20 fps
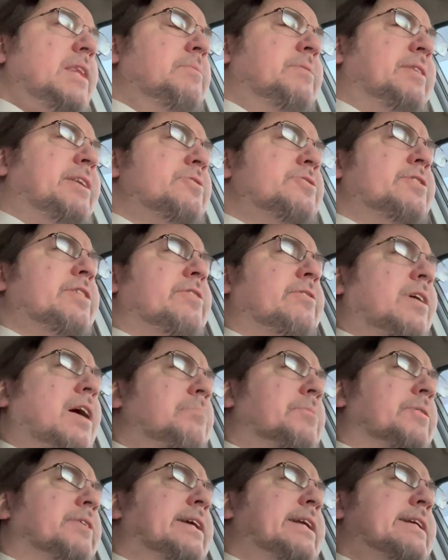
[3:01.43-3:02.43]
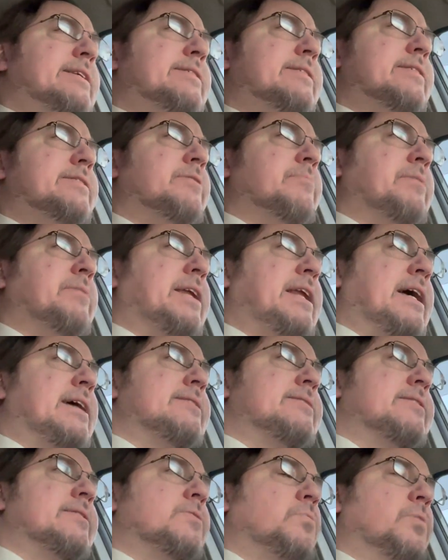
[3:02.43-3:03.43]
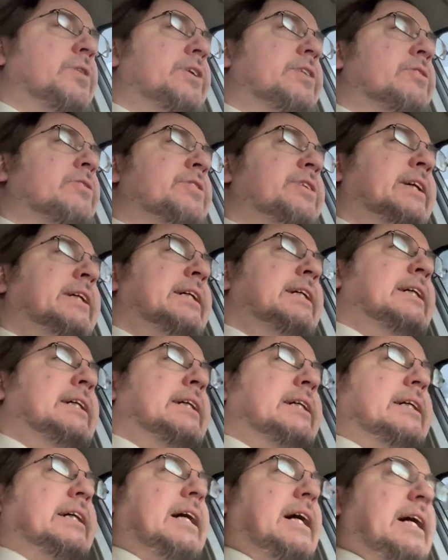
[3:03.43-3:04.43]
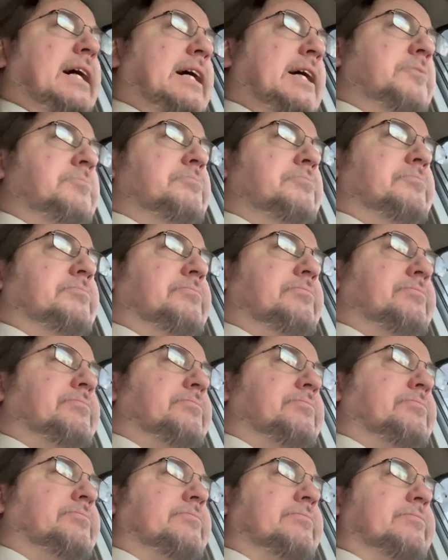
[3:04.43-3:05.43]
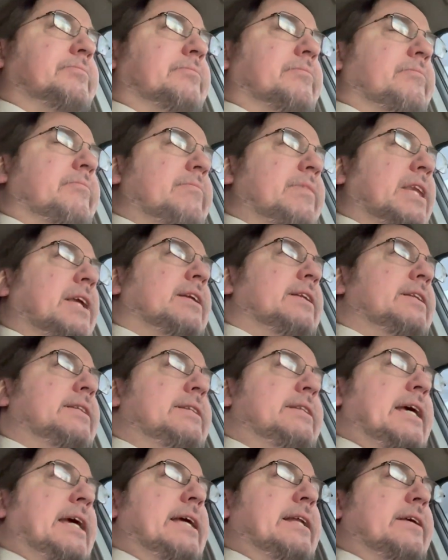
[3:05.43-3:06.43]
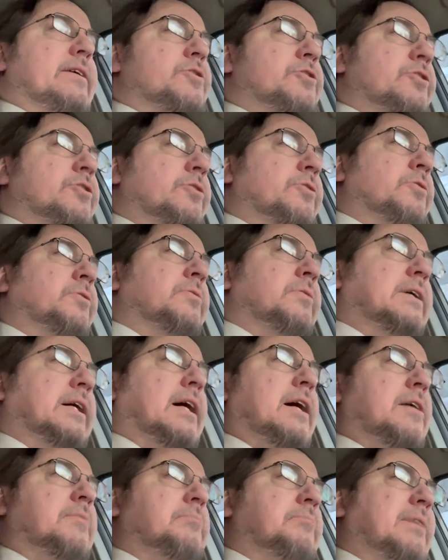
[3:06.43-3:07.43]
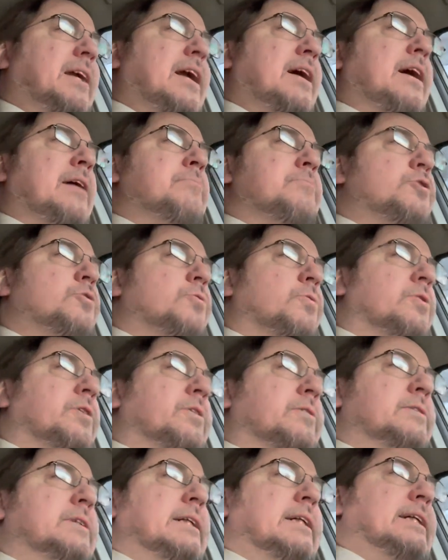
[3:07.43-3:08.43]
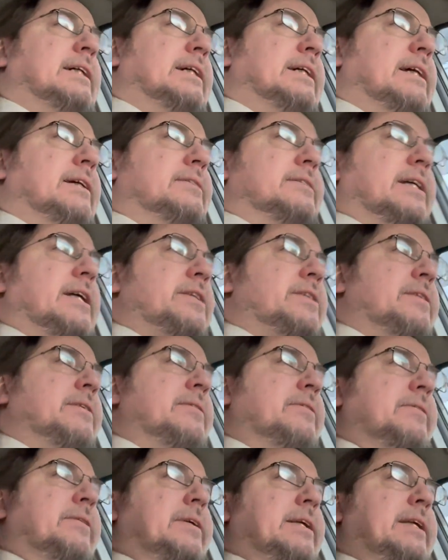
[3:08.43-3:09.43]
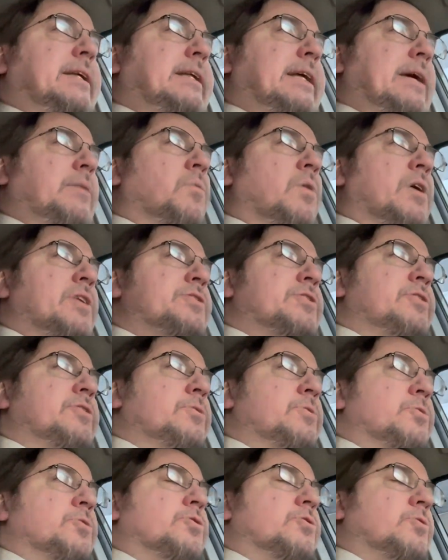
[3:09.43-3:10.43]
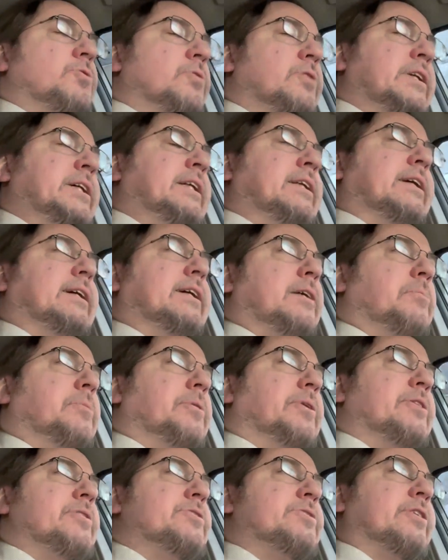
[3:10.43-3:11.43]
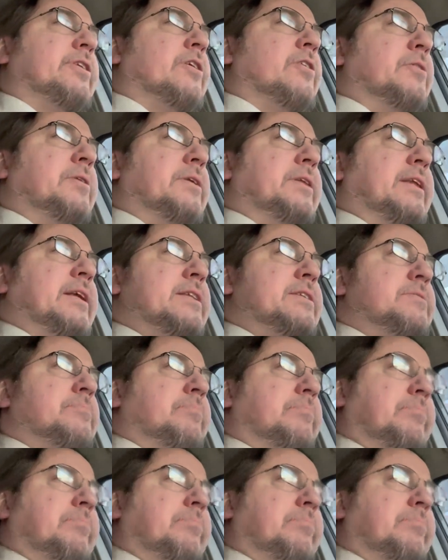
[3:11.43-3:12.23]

There's another operating system that has this weird um, date issue, um, but I, am sure it, it, was a news story like a couple years ago. It, it's